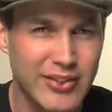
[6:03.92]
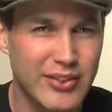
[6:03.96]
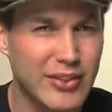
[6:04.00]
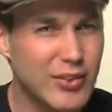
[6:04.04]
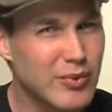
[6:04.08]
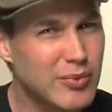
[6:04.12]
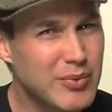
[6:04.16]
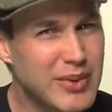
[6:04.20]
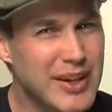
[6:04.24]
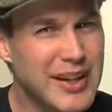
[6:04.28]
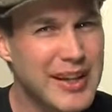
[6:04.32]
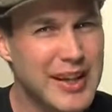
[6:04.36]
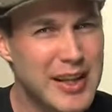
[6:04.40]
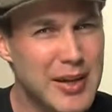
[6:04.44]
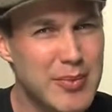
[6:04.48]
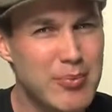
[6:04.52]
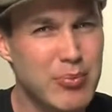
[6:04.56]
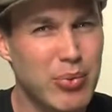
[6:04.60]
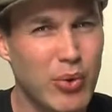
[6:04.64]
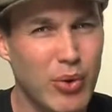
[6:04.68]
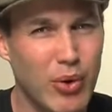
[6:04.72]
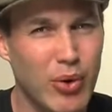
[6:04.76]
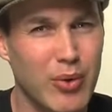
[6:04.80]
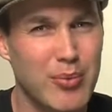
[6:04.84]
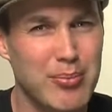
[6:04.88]
is a really
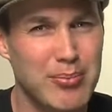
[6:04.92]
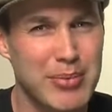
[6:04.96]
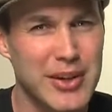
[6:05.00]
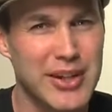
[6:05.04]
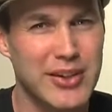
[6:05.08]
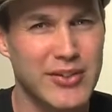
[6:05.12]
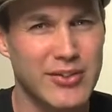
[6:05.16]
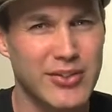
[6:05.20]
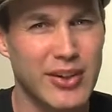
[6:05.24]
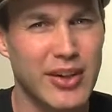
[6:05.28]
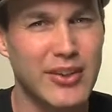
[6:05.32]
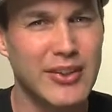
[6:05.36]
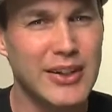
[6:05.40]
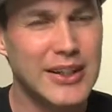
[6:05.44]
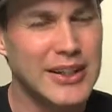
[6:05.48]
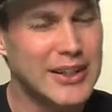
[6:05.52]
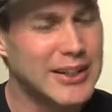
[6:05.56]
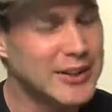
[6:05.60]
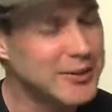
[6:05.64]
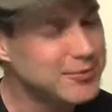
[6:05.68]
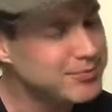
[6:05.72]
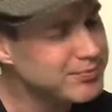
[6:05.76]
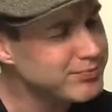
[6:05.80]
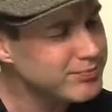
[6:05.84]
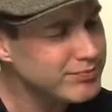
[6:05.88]
important bit. So
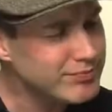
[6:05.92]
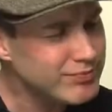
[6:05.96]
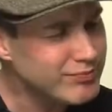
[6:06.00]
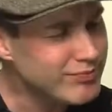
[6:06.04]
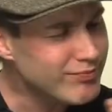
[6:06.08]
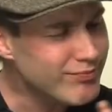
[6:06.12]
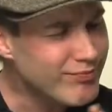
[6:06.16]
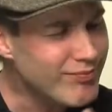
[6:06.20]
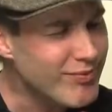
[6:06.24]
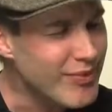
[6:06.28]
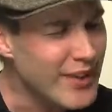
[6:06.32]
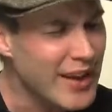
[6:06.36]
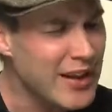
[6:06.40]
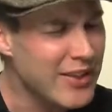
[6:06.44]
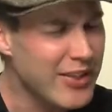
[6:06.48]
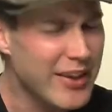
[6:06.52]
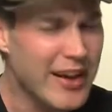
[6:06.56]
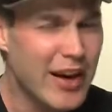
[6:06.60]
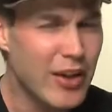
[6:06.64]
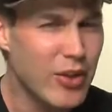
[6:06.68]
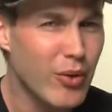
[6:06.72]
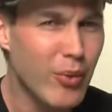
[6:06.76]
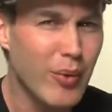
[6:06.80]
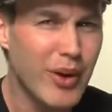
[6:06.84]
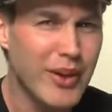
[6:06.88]

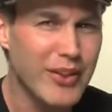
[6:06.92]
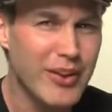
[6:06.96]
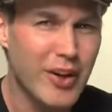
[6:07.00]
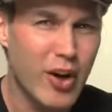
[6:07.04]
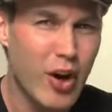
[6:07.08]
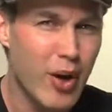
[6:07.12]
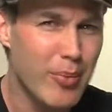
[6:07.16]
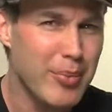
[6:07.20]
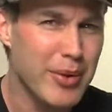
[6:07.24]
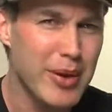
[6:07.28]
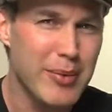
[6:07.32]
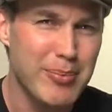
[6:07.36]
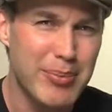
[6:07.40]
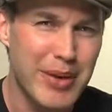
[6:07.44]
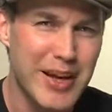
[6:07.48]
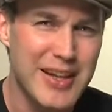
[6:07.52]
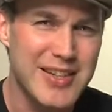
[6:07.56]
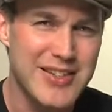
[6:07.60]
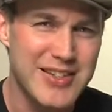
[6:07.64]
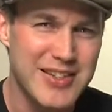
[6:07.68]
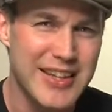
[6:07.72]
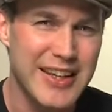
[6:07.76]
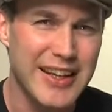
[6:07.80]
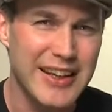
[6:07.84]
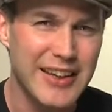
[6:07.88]
the other one, the copy and
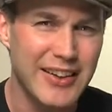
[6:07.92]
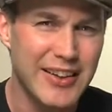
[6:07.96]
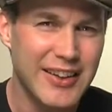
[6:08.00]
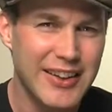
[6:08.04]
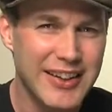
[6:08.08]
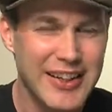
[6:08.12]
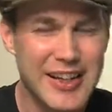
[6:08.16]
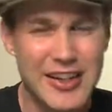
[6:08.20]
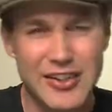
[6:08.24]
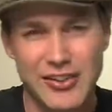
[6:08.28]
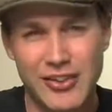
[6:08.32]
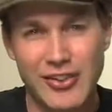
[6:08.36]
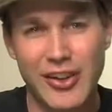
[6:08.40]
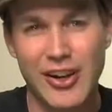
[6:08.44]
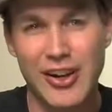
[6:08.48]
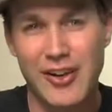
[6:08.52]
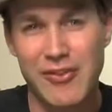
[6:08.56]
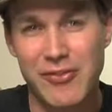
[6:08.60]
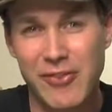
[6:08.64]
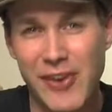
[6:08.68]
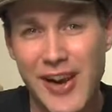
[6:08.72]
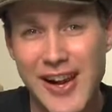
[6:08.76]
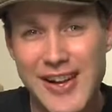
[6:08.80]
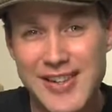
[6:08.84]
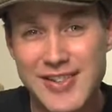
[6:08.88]
paste thing, yeah, it's kind
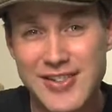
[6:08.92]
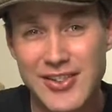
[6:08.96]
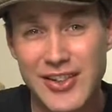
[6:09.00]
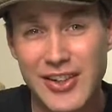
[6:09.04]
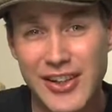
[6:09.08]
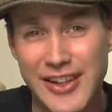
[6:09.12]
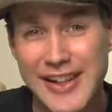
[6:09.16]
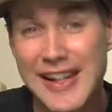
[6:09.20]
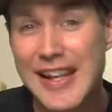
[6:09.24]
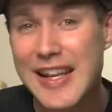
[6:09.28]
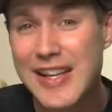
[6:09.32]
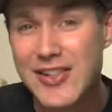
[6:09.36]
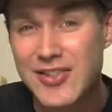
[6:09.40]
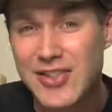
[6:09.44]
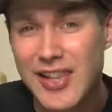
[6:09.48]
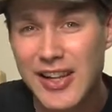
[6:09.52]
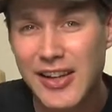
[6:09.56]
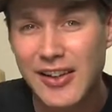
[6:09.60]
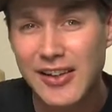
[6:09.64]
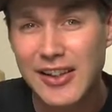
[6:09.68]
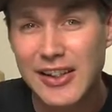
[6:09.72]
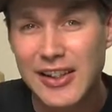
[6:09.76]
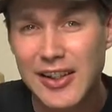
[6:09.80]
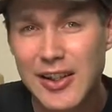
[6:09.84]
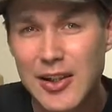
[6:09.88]
of faster and
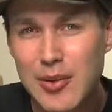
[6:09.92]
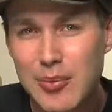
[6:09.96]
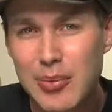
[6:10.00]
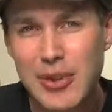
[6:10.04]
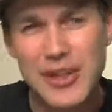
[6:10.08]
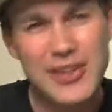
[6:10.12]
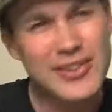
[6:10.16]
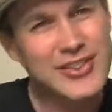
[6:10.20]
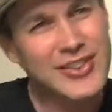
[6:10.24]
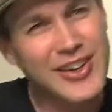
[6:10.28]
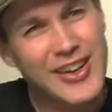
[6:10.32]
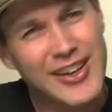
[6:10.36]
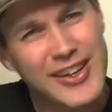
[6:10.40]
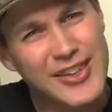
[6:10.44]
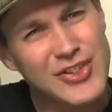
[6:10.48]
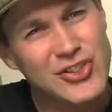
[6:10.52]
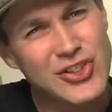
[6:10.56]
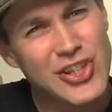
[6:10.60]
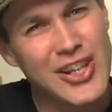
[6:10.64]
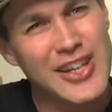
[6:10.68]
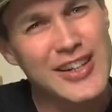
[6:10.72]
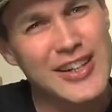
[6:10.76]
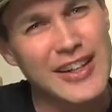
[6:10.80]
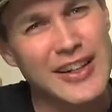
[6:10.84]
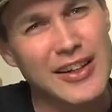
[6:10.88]
easier, but it's kind of
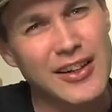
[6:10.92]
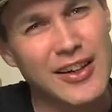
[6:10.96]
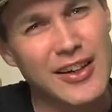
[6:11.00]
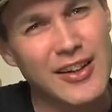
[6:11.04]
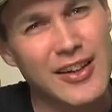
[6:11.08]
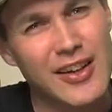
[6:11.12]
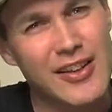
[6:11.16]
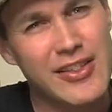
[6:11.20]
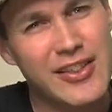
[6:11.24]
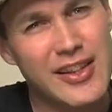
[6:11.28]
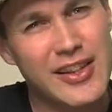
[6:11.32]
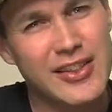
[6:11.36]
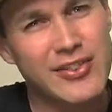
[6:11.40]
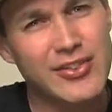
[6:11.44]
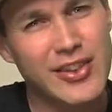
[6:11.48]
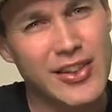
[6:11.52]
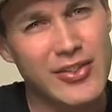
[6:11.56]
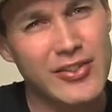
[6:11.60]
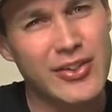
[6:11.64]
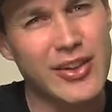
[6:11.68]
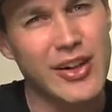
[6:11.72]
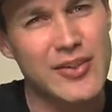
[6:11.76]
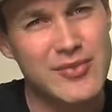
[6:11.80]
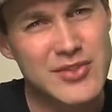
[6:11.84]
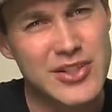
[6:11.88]
cheating. And I think
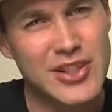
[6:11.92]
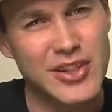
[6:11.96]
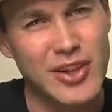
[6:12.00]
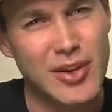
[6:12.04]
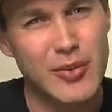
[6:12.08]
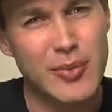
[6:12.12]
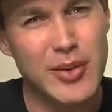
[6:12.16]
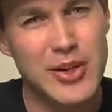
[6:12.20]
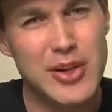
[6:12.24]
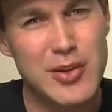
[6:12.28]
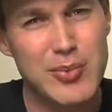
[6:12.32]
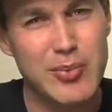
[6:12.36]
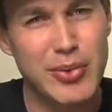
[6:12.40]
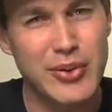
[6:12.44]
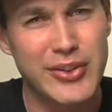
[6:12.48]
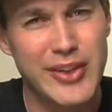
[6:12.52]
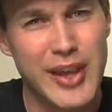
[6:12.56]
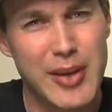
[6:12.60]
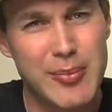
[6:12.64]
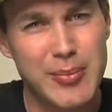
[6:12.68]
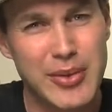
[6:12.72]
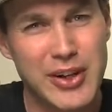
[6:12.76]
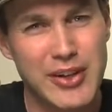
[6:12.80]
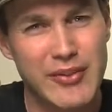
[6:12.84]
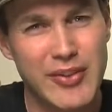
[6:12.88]
sometimes, you know, when you put
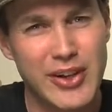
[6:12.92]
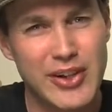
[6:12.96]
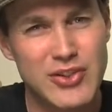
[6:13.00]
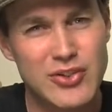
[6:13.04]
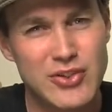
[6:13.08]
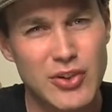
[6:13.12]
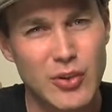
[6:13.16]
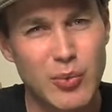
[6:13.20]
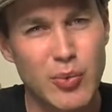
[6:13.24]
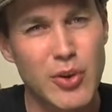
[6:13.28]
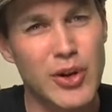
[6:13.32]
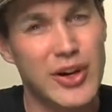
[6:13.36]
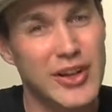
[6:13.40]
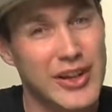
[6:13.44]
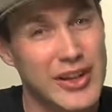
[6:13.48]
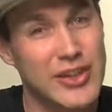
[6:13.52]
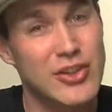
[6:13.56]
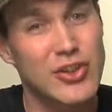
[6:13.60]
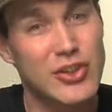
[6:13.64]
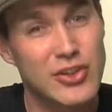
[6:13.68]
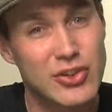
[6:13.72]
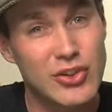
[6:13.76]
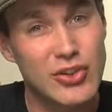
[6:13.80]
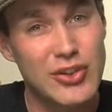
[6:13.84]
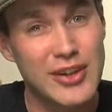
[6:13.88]
that bit of extra work
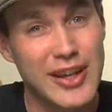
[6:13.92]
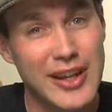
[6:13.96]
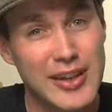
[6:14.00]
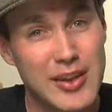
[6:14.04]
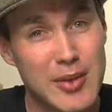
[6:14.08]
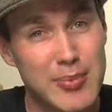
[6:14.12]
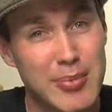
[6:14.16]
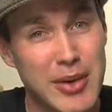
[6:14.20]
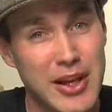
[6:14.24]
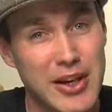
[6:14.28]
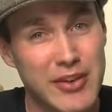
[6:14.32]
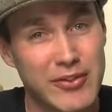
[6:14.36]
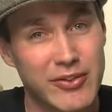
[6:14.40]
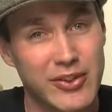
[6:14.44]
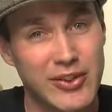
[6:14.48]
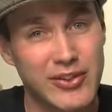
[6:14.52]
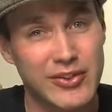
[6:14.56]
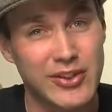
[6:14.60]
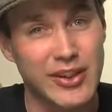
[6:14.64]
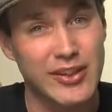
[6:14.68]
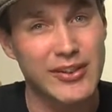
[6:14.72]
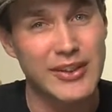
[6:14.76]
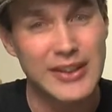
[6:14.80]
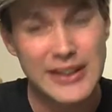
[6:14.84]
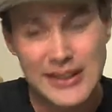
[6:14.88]
in, you do get the benefit.
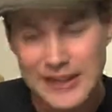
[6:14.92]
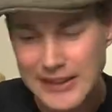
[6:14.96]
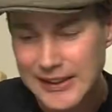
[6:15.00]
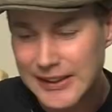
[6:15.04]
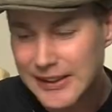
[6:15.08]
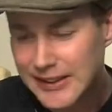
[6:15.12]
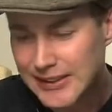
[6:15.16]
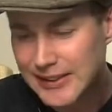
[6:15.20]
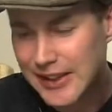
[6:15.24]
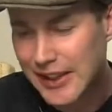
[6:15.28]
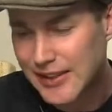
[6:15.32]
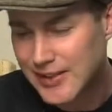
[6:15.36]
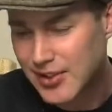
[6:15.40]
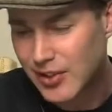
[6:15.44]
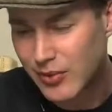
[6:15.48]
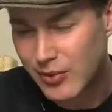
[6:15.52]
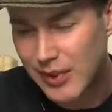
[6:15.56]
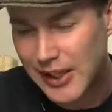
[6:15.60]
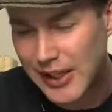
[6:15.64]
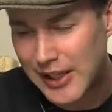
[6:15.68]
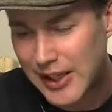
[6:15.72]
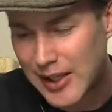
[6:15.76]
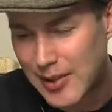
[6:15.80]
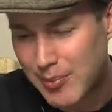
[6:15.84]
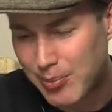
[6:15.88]
So that's a
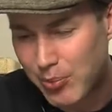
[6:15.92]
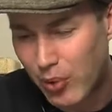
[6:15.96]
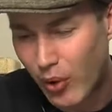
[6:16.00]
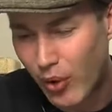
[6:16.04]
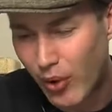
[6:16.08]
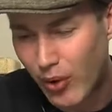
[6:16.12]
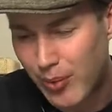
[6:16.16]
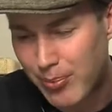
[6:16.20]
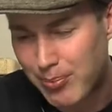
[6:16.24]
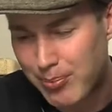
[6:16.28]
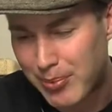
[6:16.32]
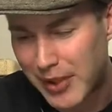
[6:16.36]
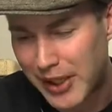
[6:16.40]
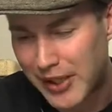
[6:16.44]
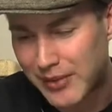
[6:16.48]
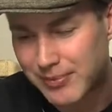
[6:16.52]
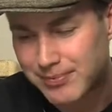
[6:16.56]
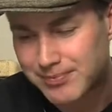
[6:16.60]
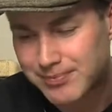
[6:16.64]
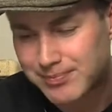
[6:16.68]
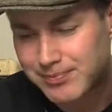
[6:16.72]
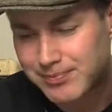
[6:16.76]
really important bit.